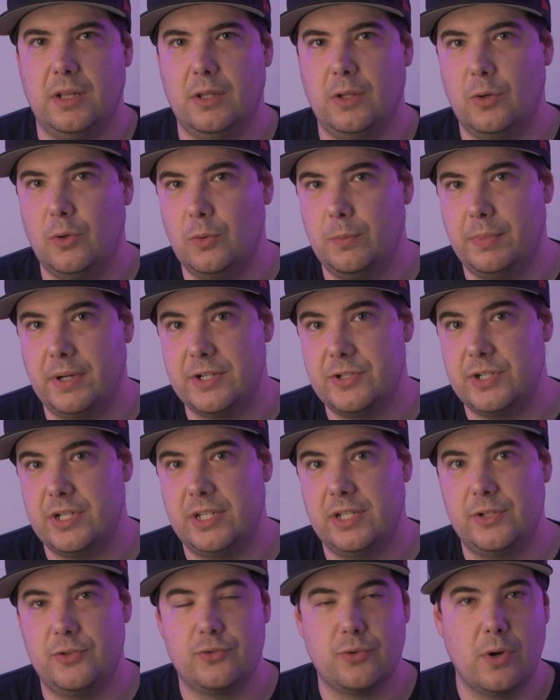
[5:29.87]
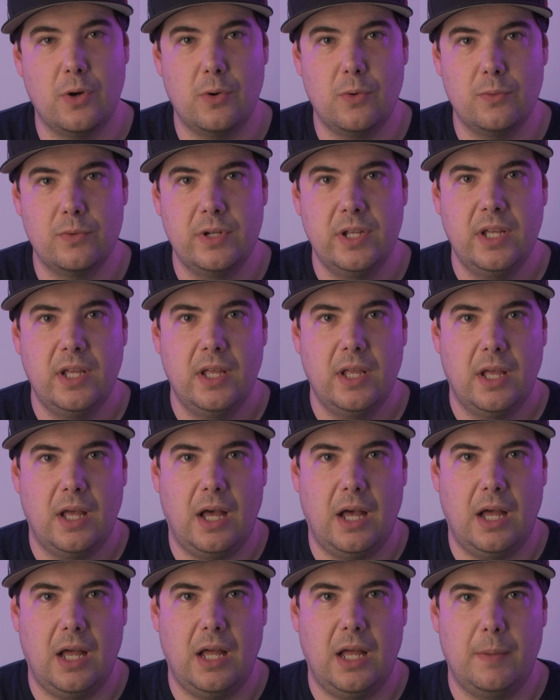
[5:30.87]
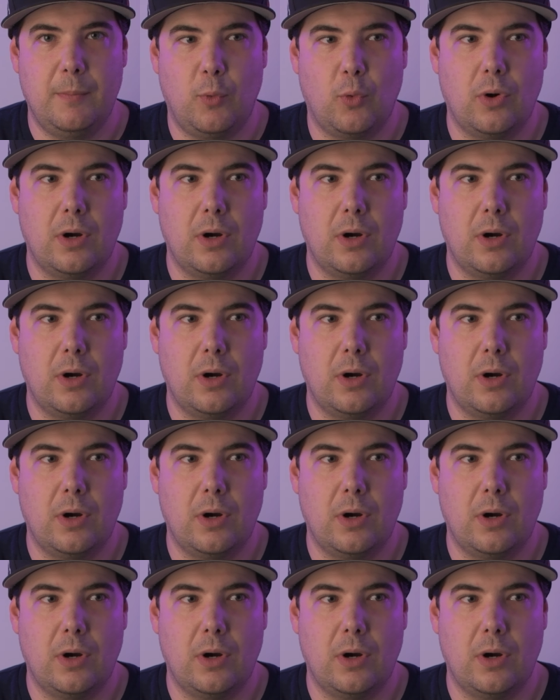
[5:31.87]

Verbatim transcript: the low budgeted drone um,